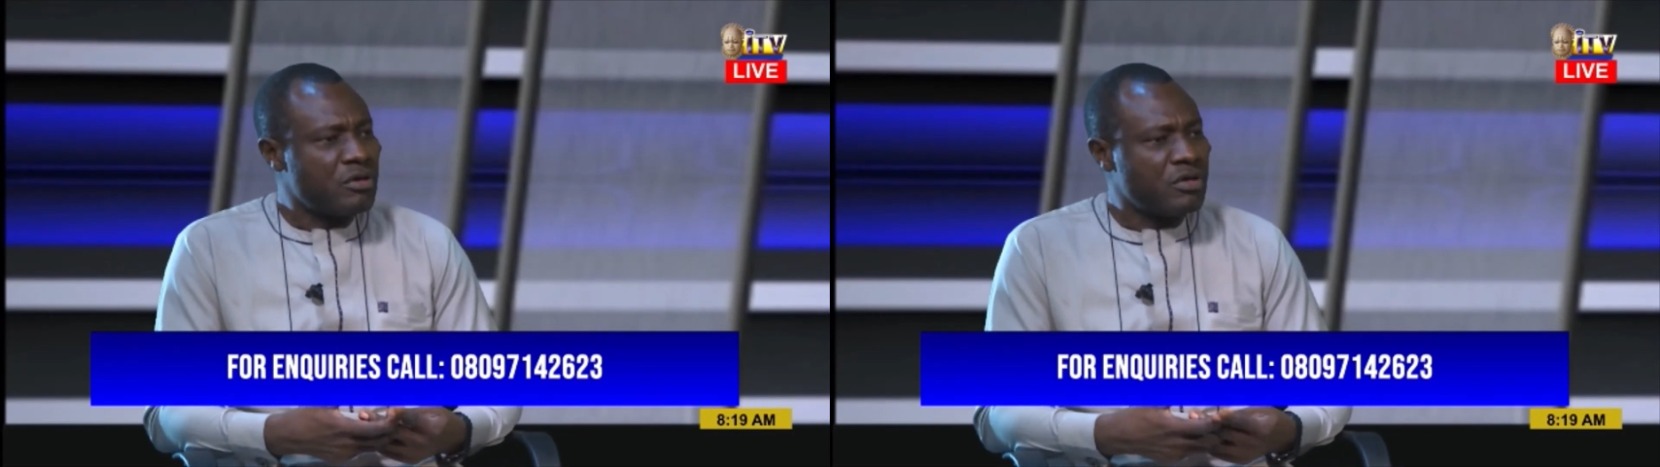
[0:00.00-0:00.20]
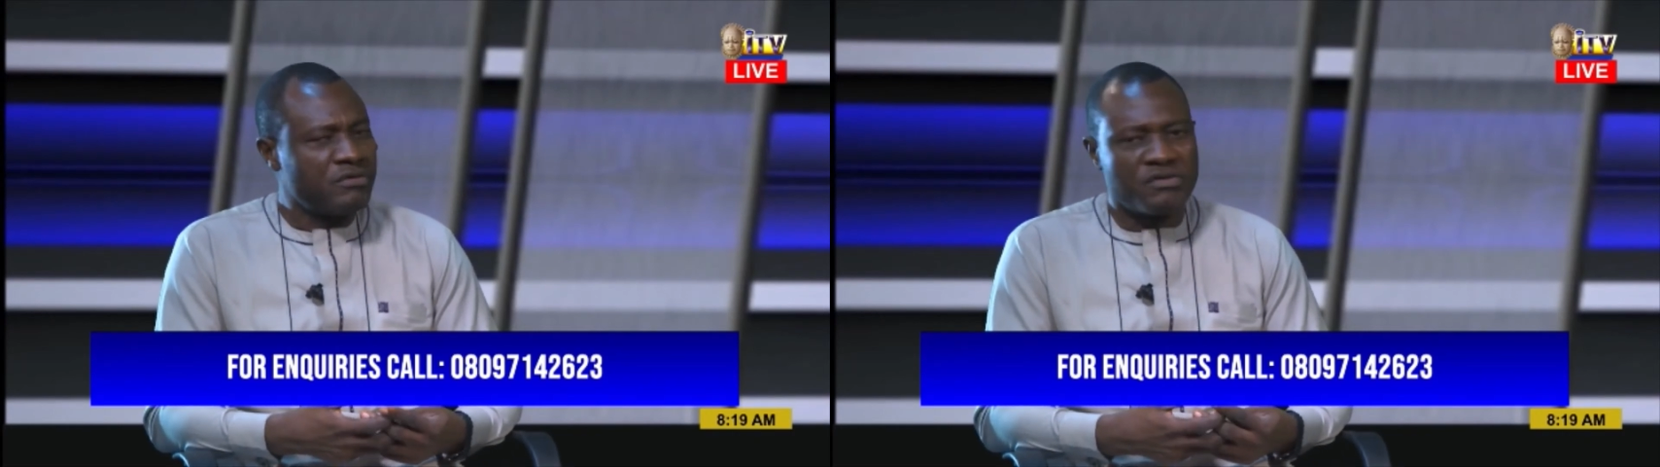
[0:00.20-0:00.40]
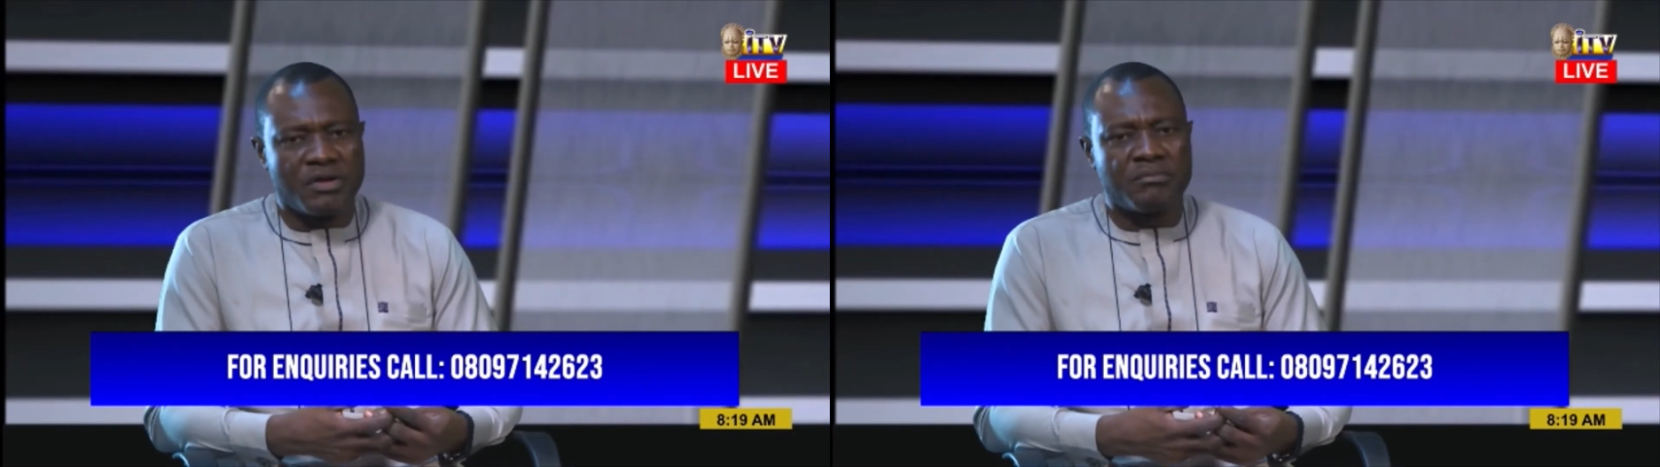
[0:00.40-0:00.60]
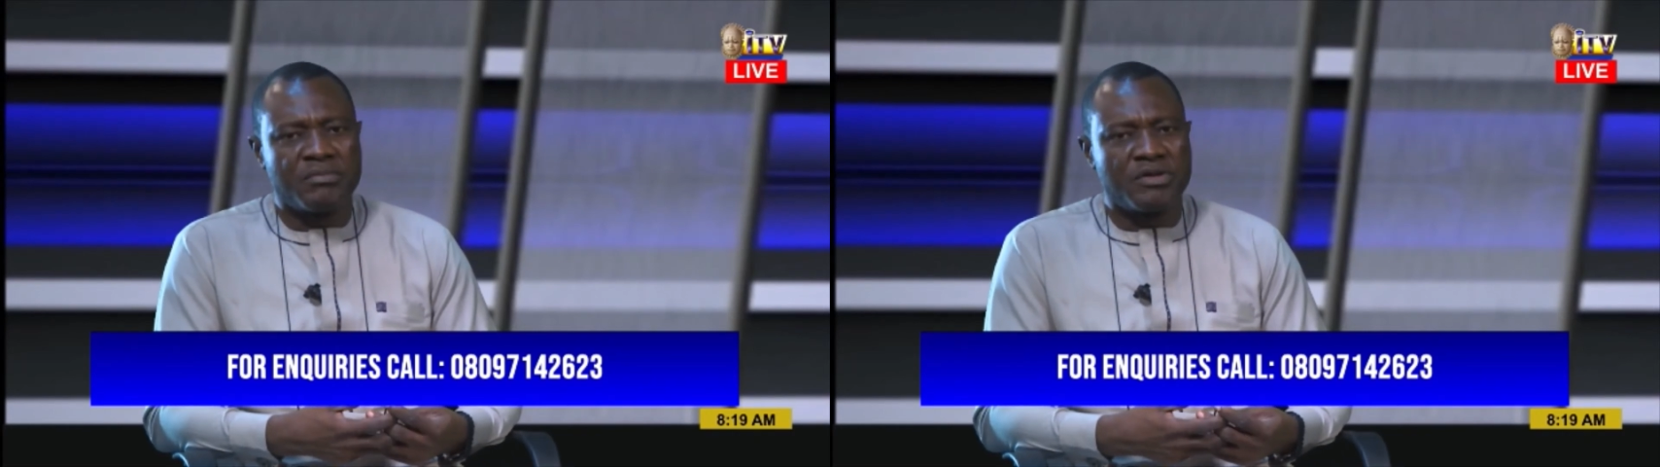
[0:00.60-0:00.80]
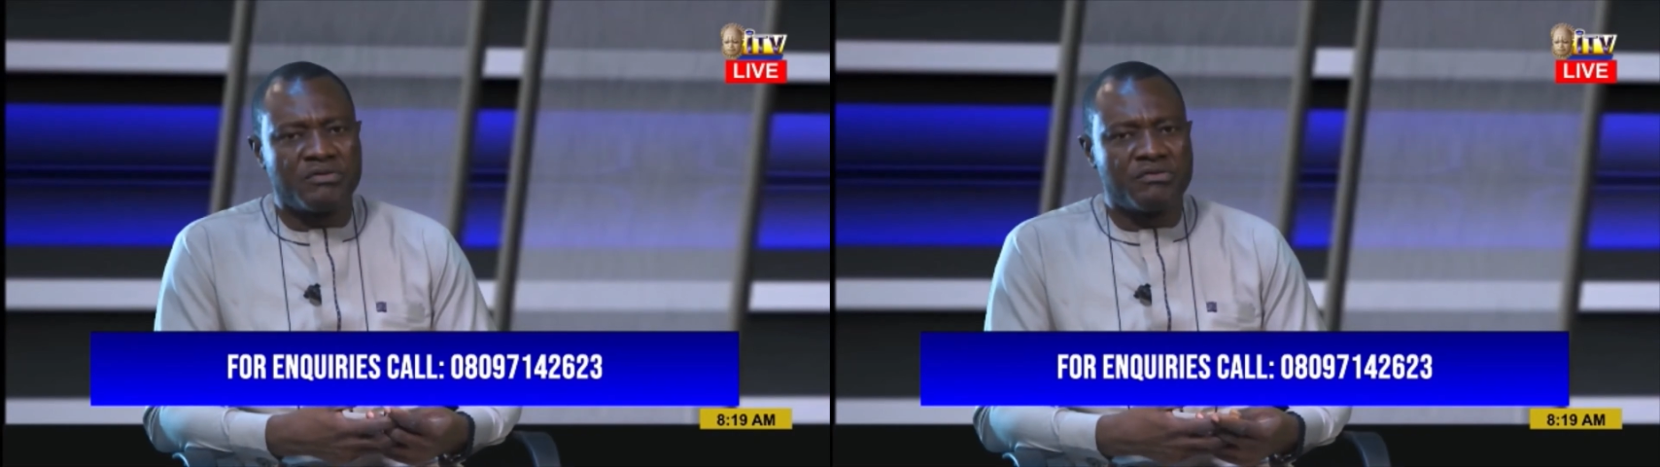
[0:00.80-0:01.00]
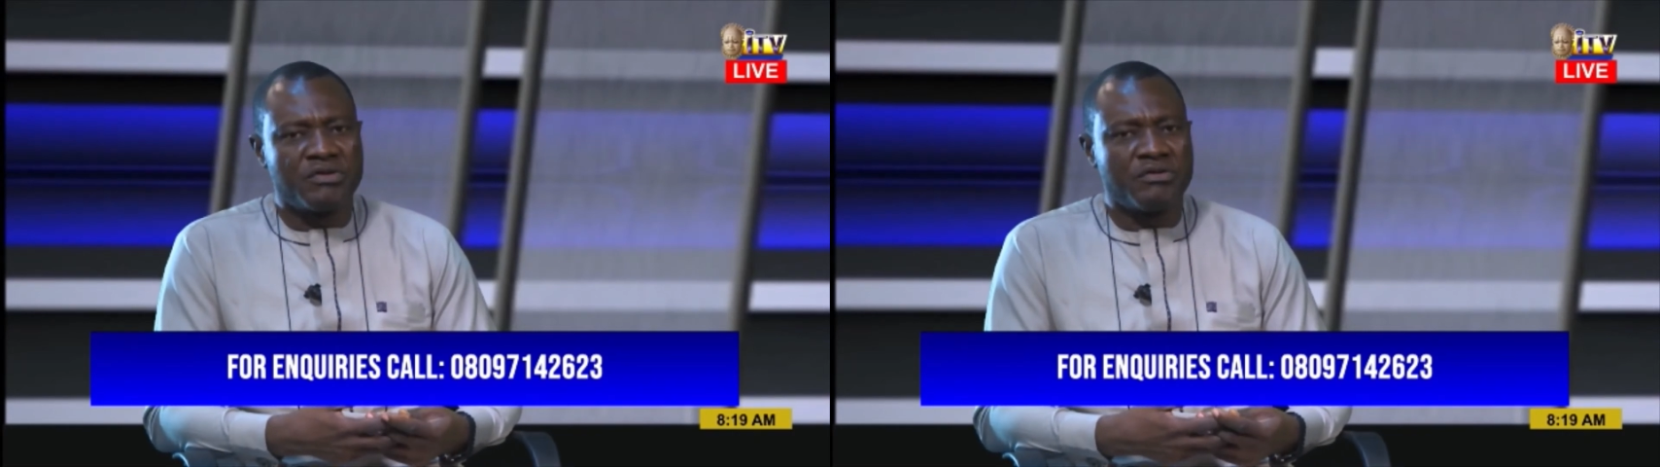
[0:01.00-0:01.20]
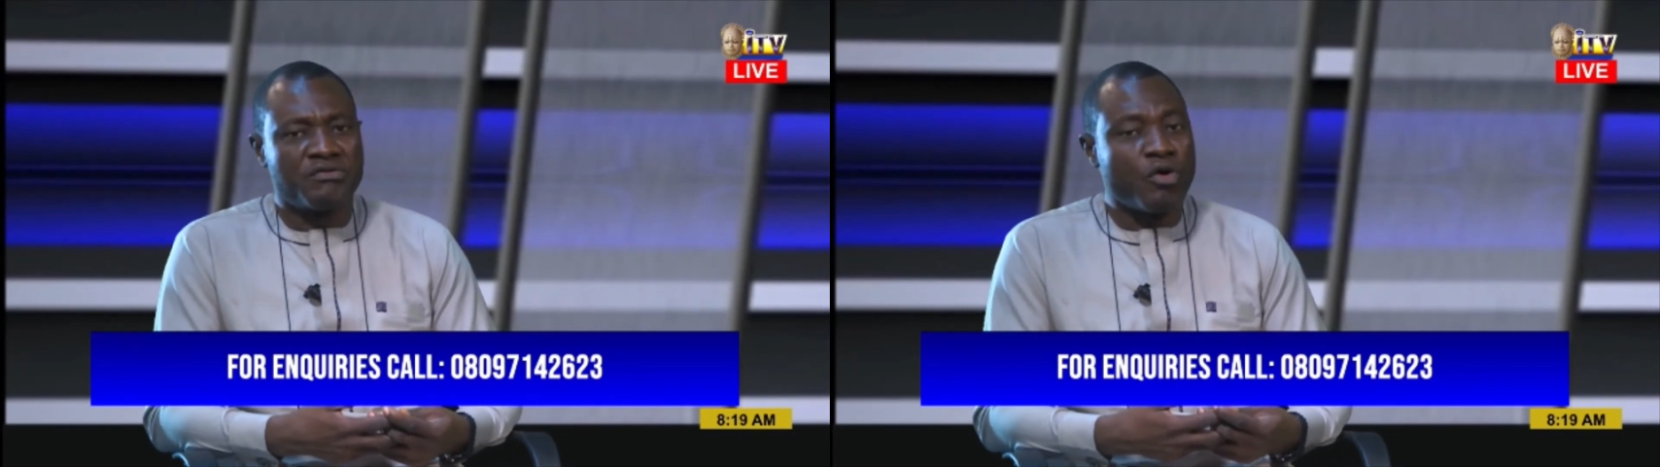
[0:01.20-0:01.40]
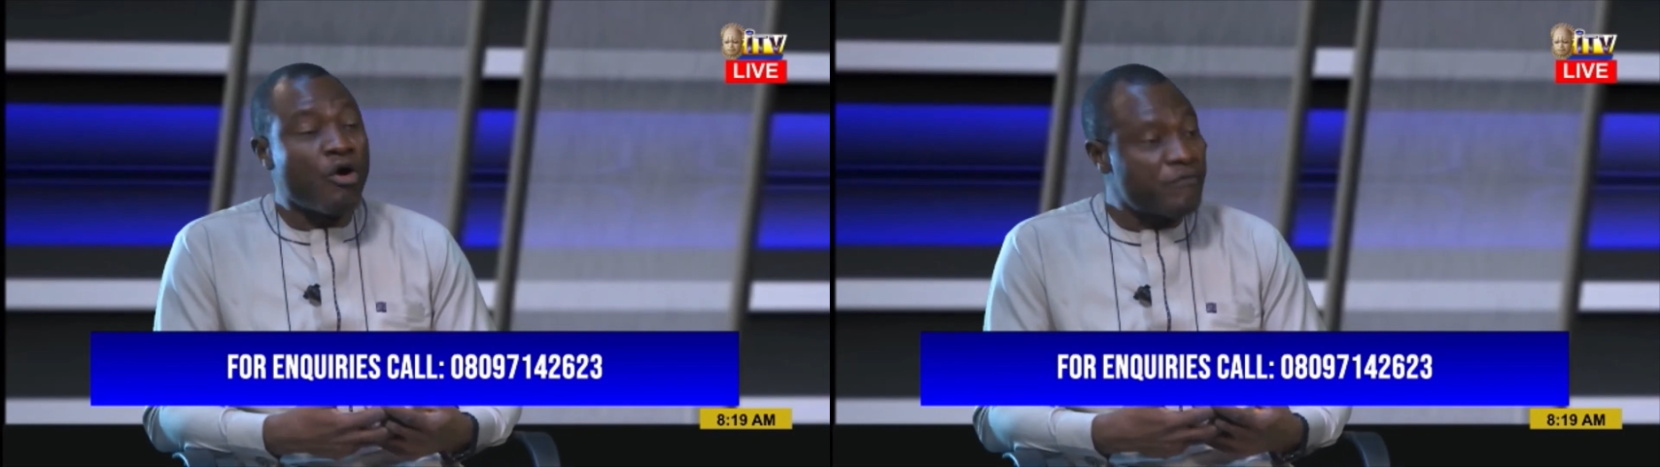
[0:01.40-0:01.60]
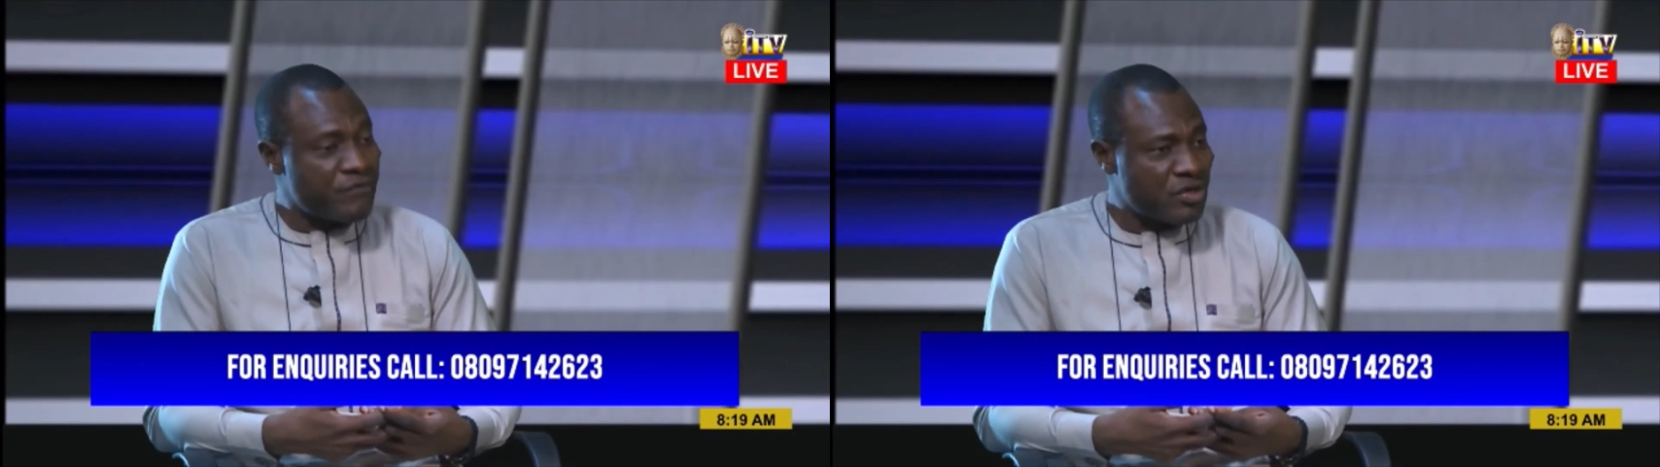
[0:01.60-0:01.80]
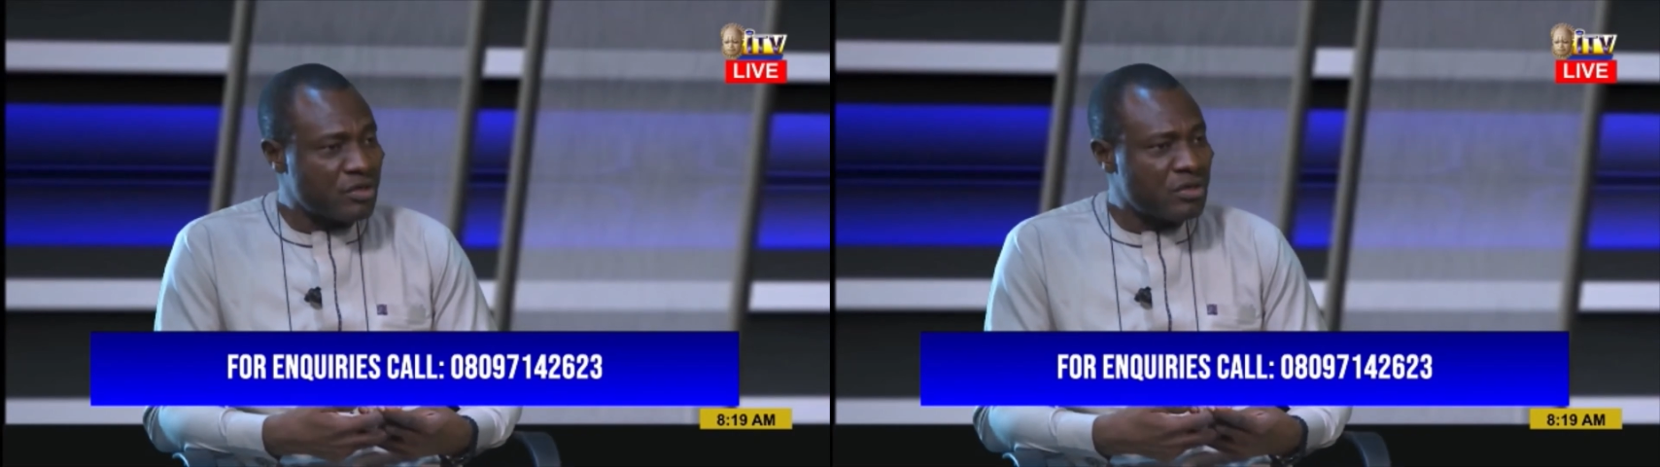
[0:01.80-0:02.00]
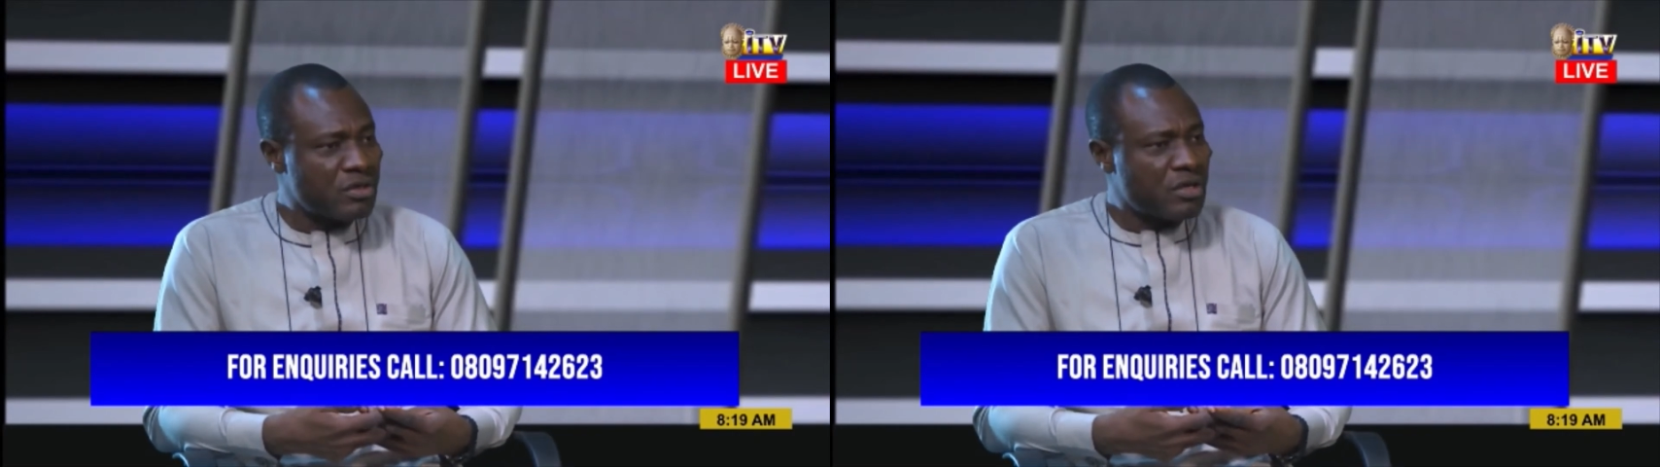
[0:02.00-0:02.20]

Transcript: is offering.